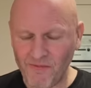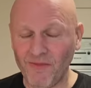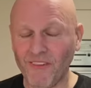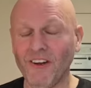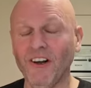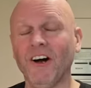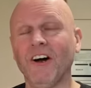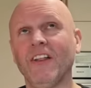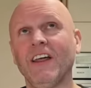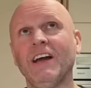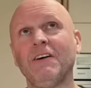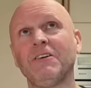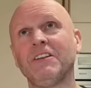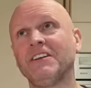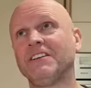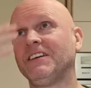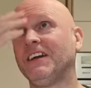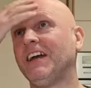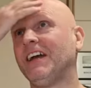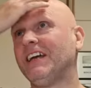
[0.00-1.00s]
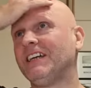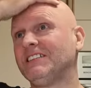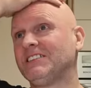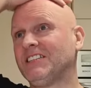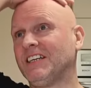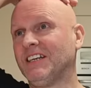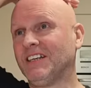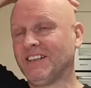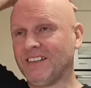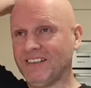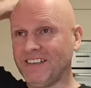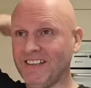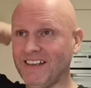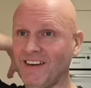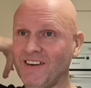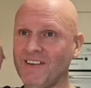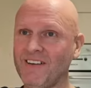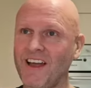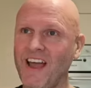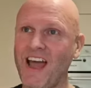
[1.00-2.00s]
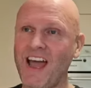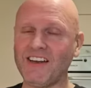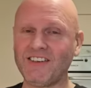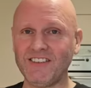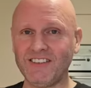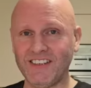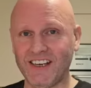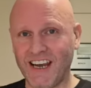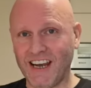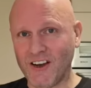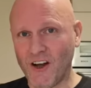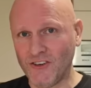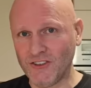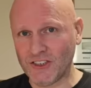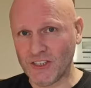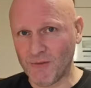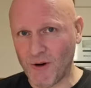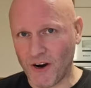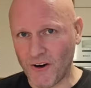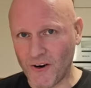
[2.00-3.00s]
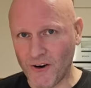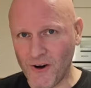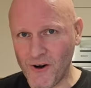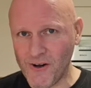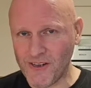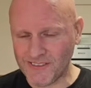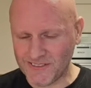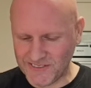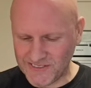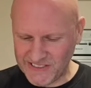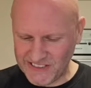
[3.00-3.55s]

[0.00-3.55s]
well, they were the days. Here today, gone tomorrow.